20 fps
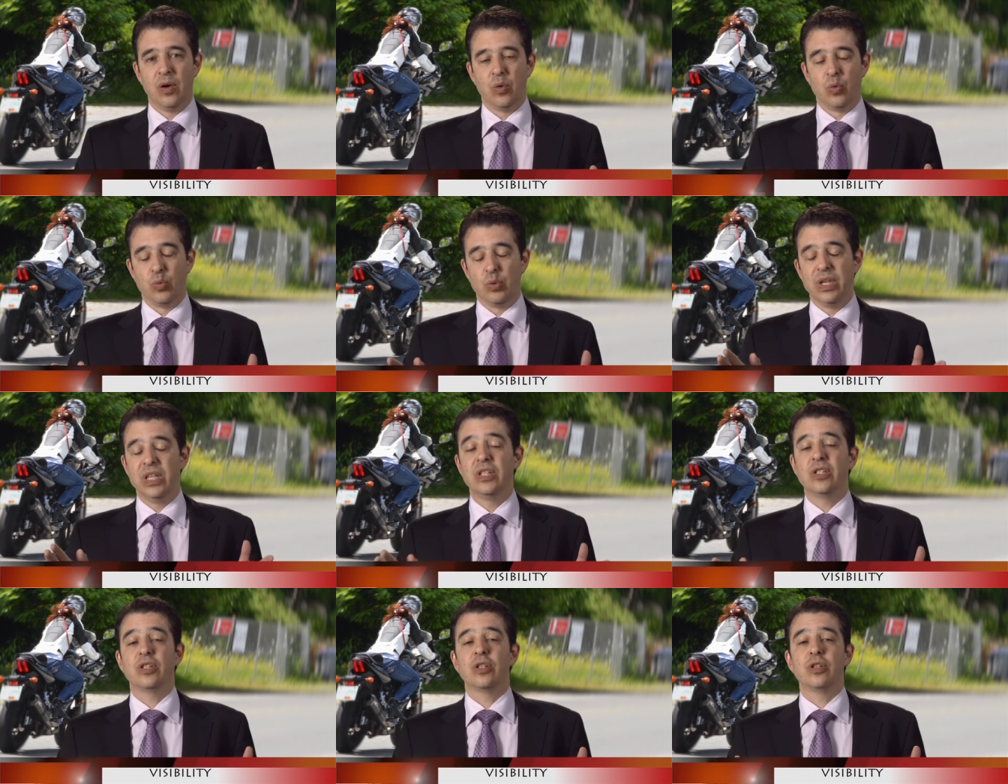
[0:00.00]

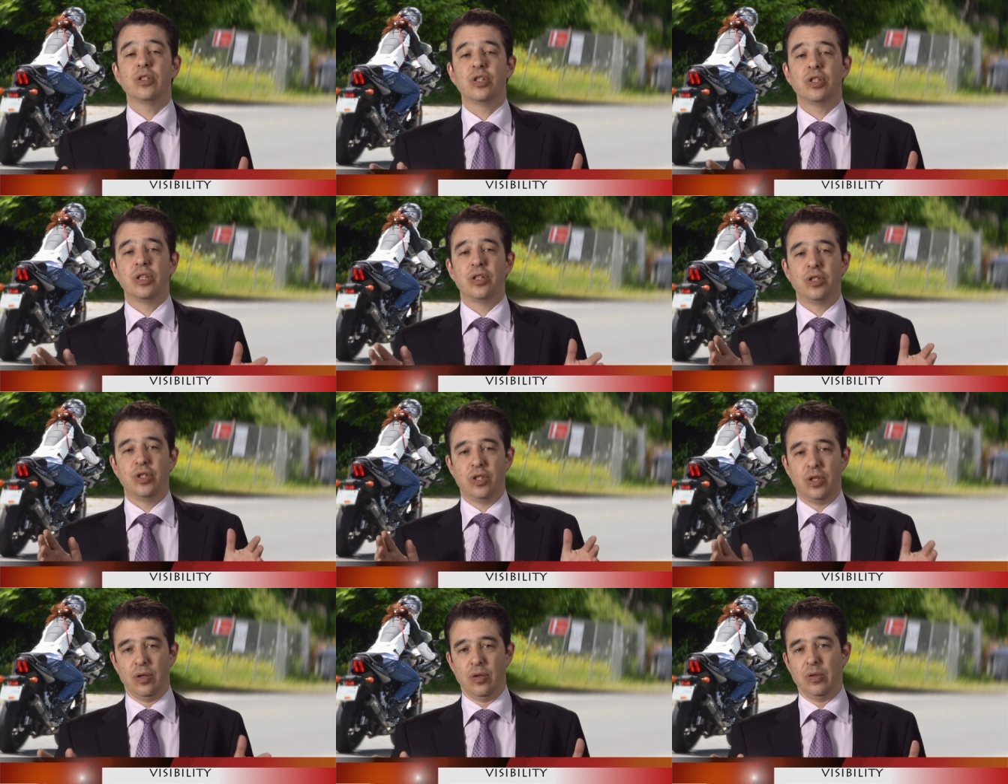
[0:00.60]
Research
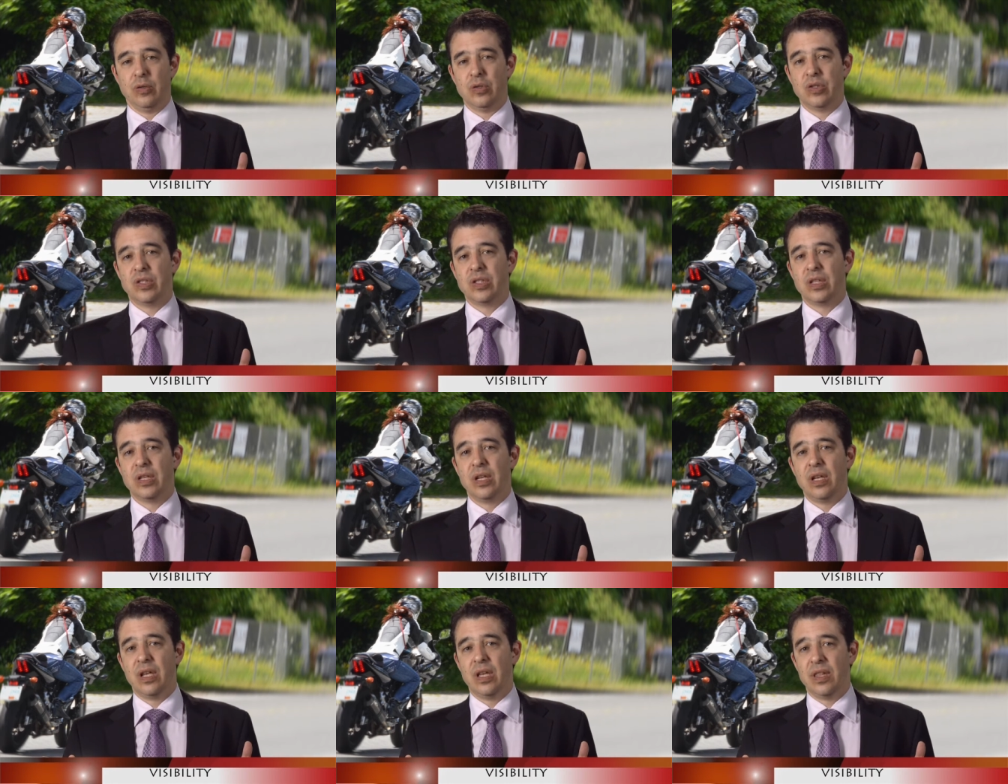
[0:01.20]
shows
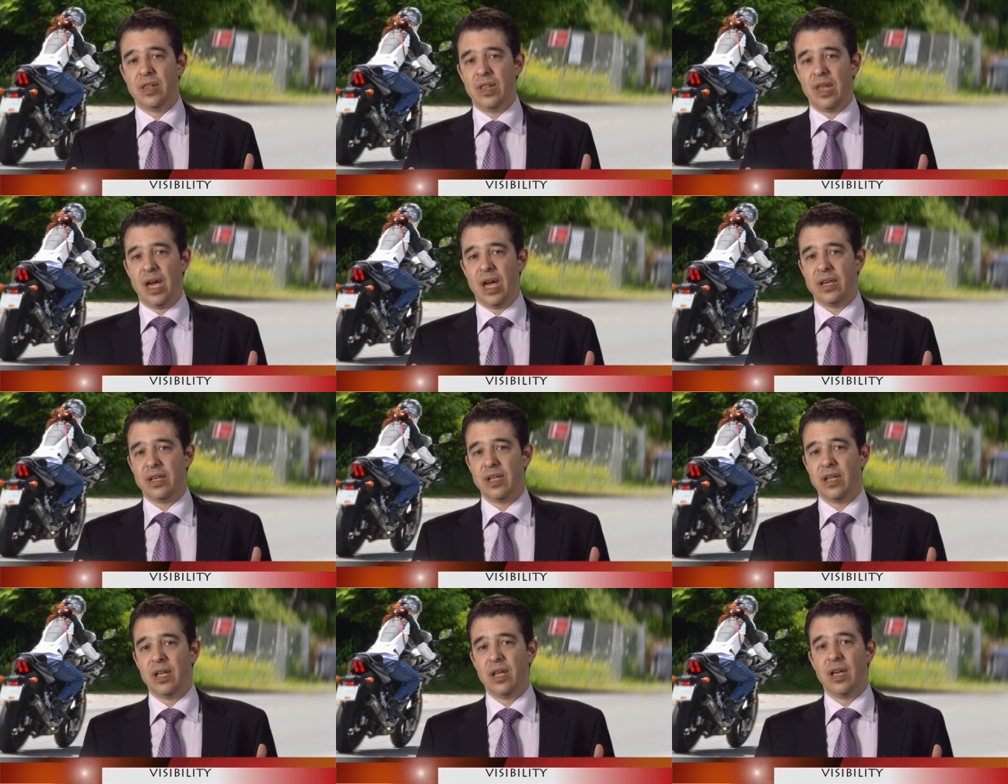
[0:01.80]

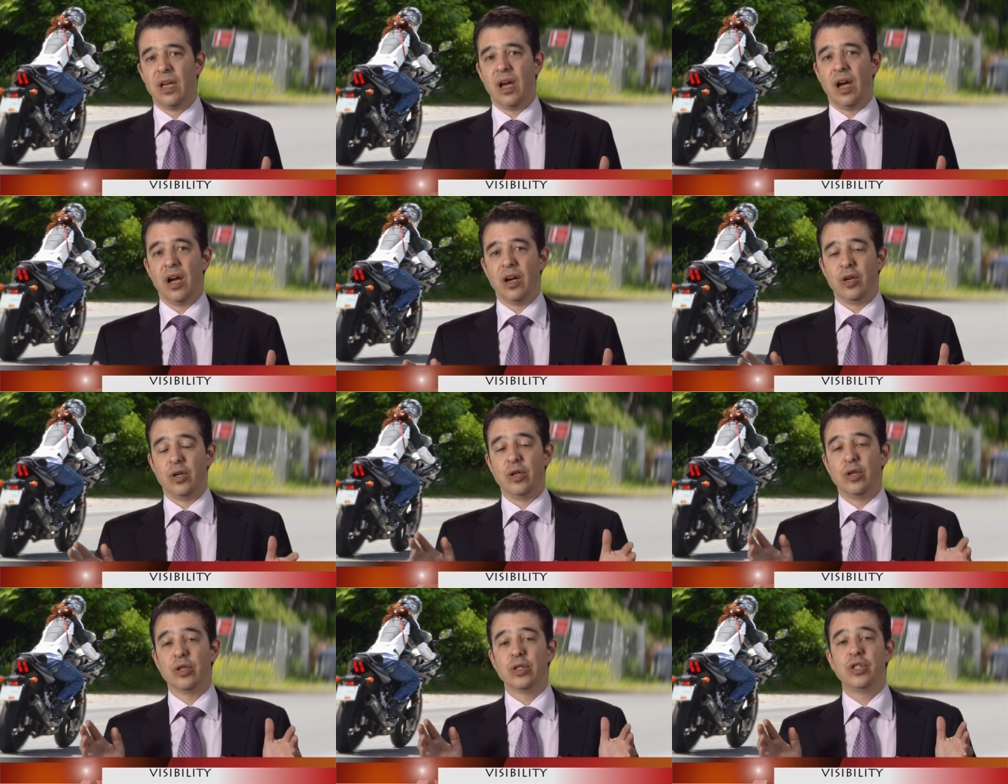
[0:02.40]
that a
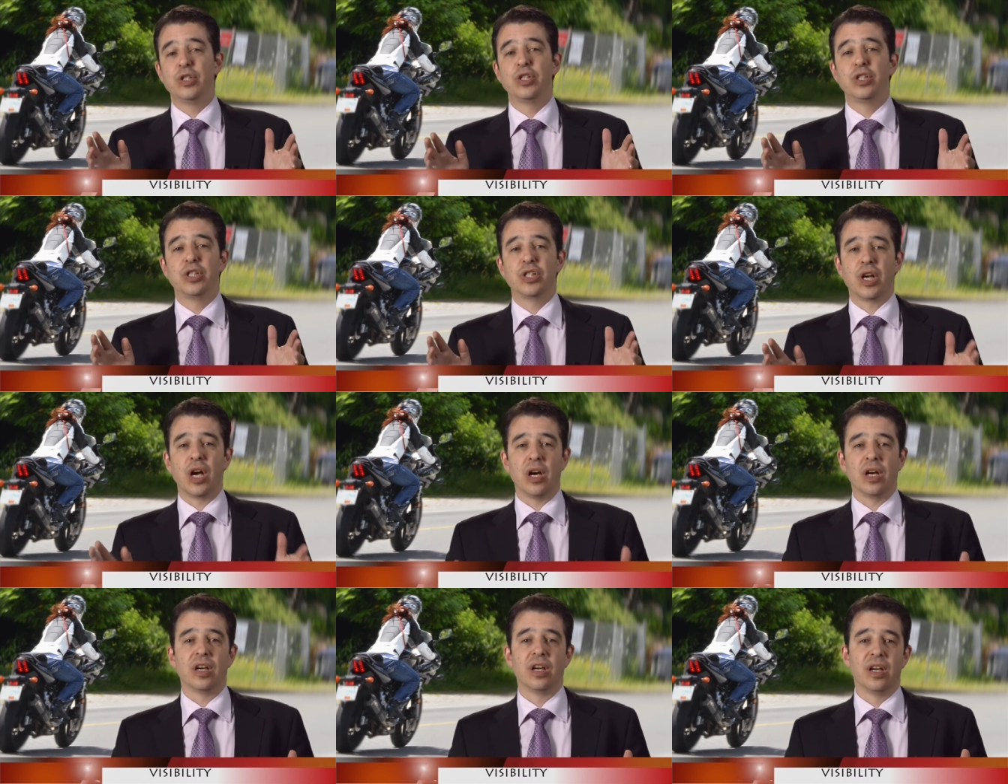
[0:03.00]
good
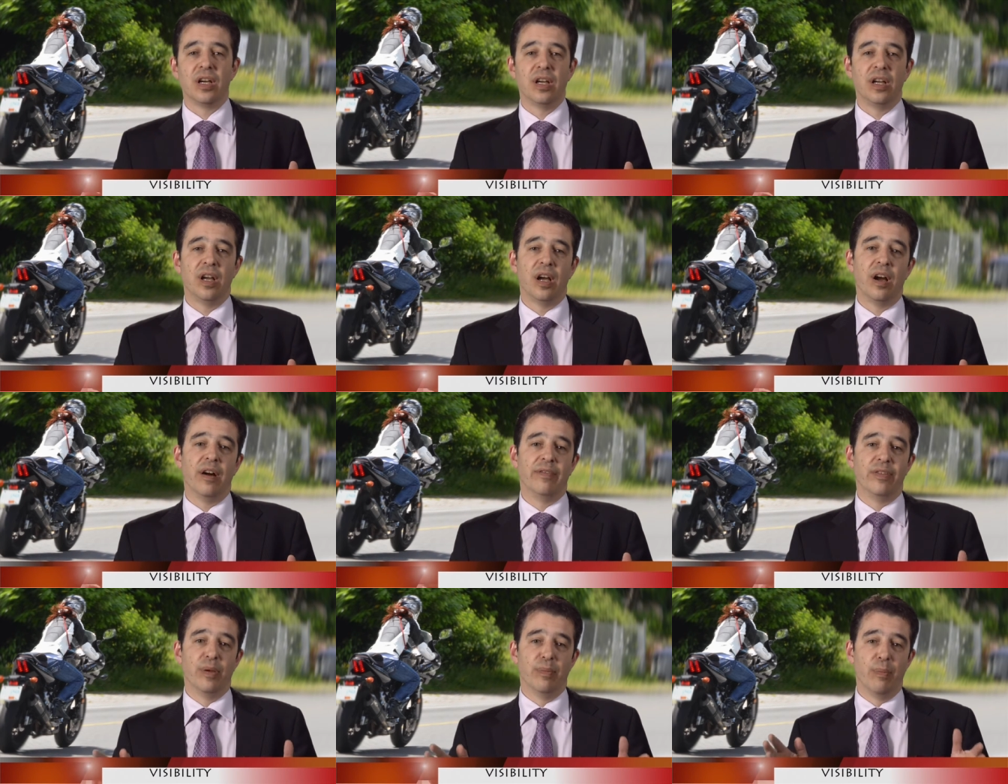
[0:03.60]
chunk
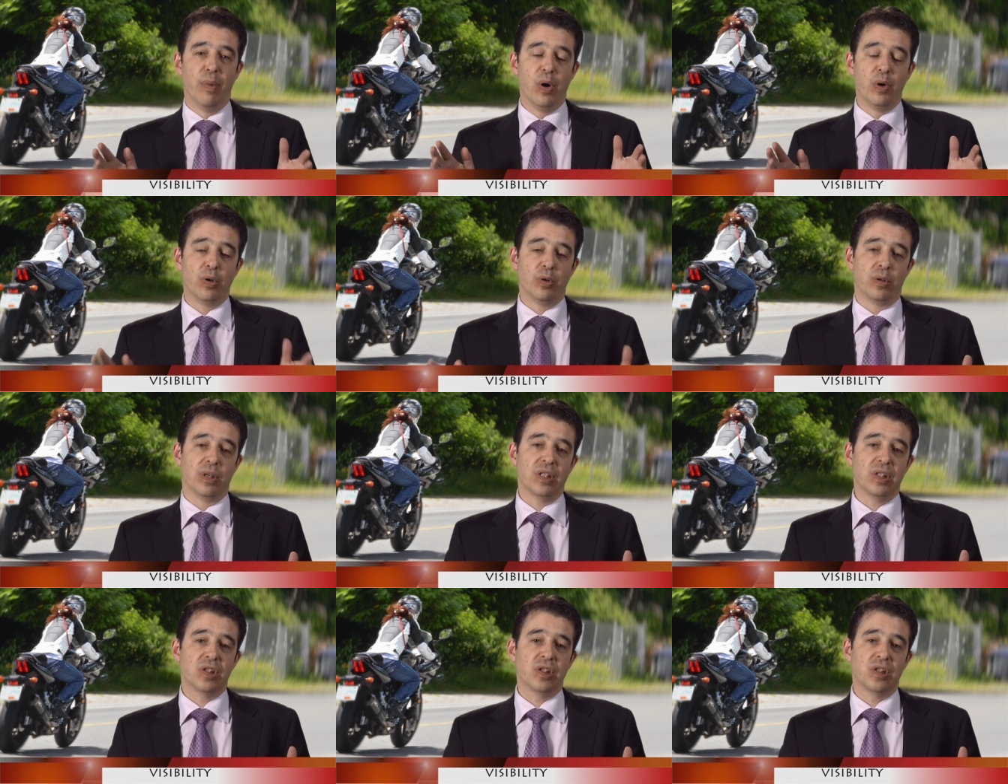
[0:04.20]
of the
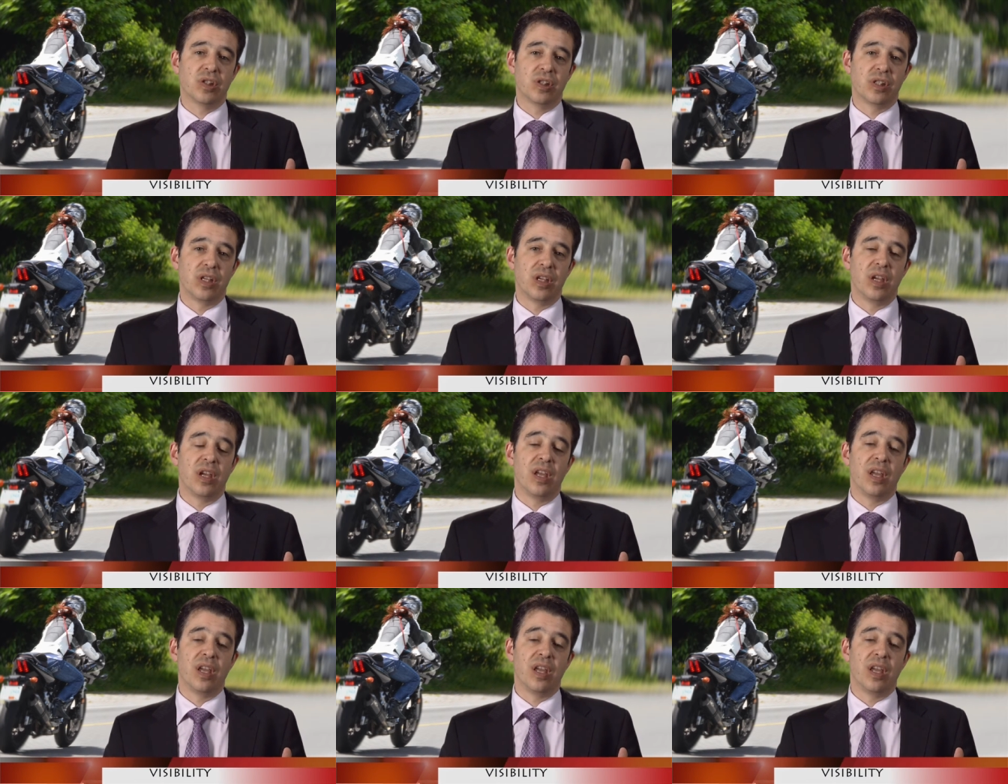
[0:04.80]
motorists